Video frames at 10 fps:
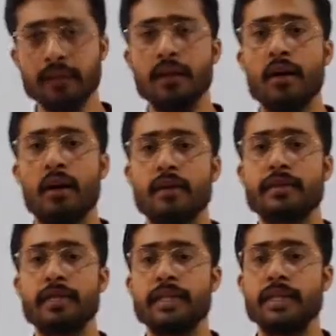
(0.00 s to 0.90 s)

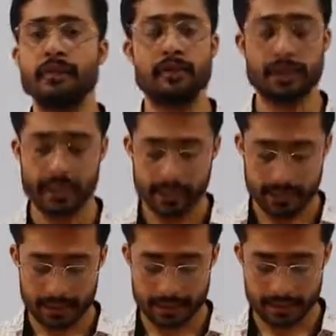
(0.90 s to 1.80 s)
oxygen,
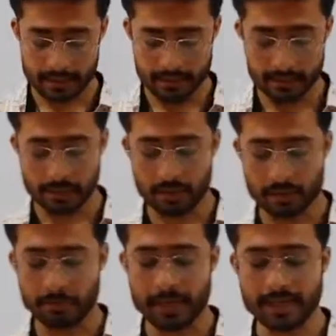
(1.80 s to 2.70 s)

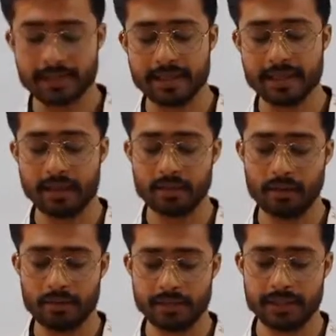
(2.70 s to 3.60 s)
plants take in
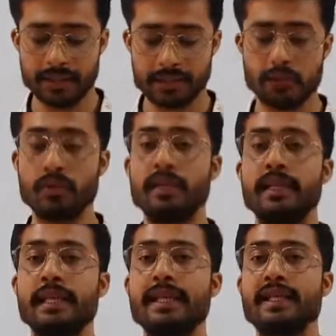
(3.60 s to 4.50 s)
oxygen through
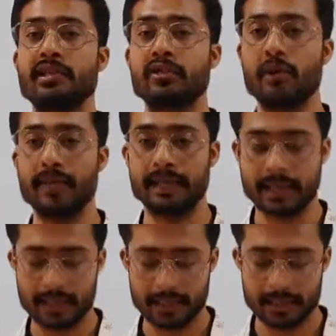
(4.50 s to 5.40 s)
the
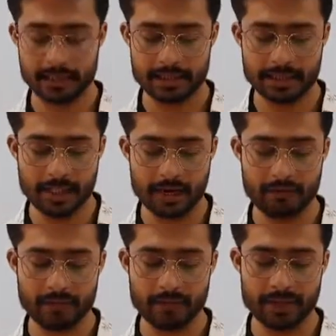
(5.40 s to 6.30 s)
stomata. Then
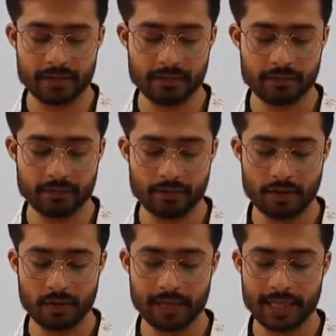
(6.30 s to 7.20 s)
after, which of the
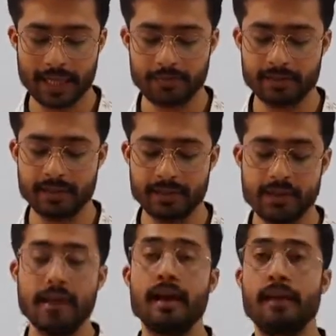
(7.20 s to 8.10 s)
following helps in
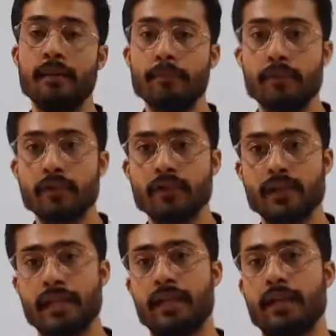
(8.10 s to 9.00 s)

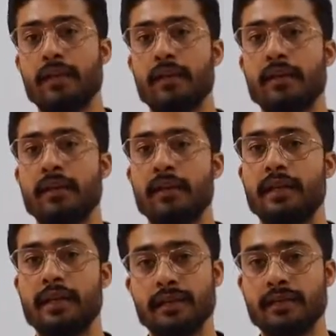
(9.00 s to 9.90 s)
composting?
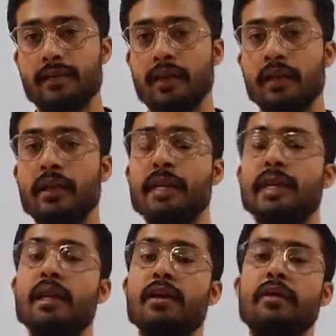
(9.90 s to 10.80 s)
Yes,
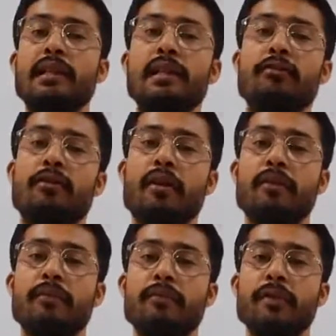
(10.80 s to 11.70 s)
here only
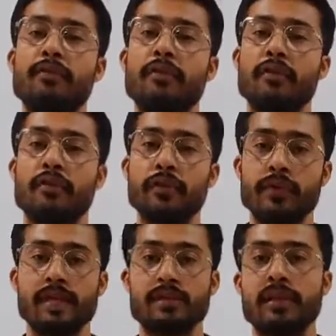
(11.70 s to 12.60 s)
from before few
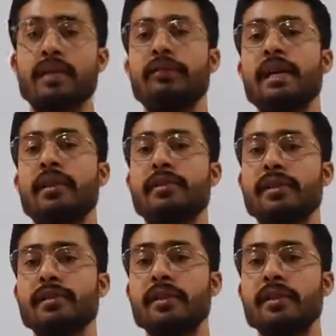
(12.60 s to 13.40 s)
days only we have just